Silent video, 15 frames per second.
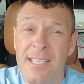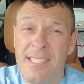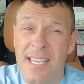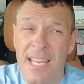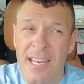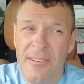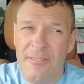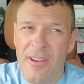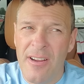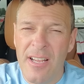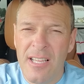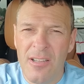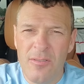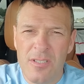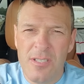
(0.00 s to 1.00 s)
He's getting
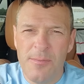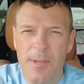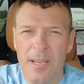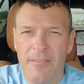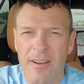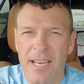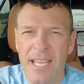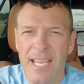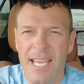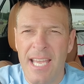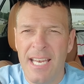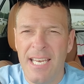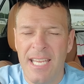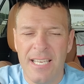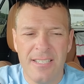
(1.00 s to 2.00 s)
very close to being ready
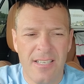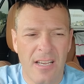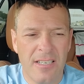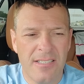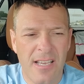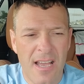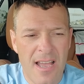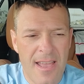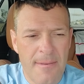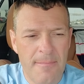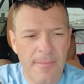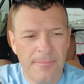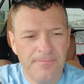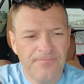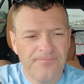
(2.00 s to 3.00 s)
again. He is on
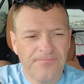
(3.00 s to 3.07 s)
time.